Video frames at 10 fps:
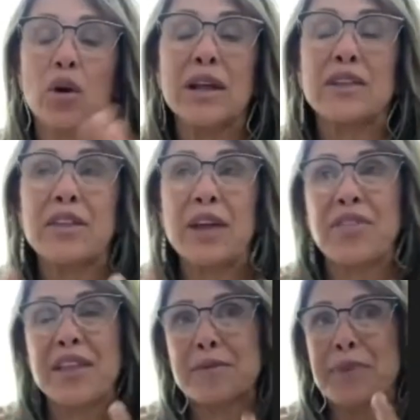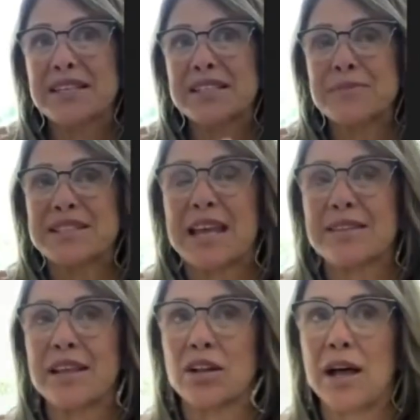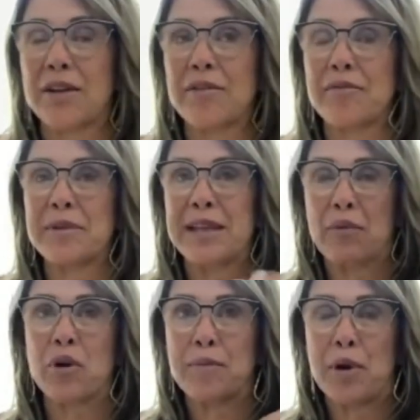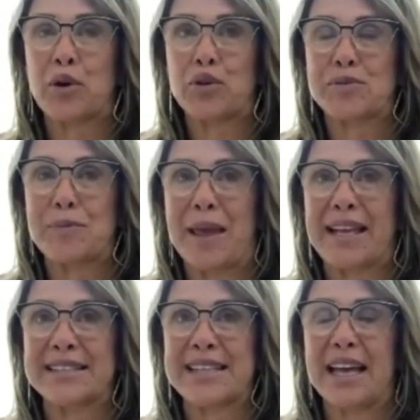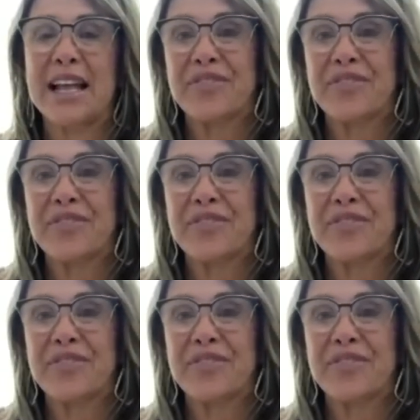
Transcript: And, and I think the biggest mistake that a lot of network marketers make is that